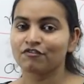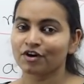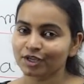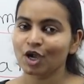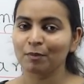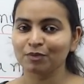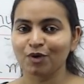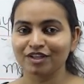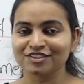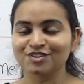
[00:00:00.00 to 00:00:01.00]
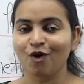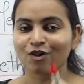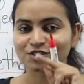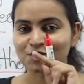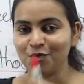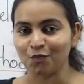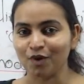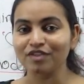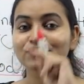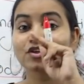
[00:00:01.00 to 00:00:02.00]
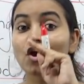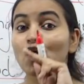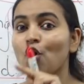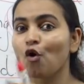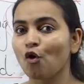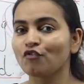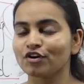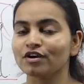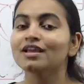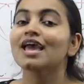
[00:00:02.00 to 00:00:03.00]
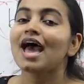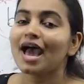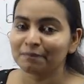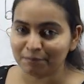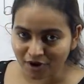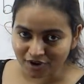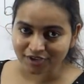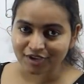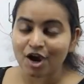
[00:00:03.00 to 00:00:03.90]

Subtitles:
very common ones called with, over and by.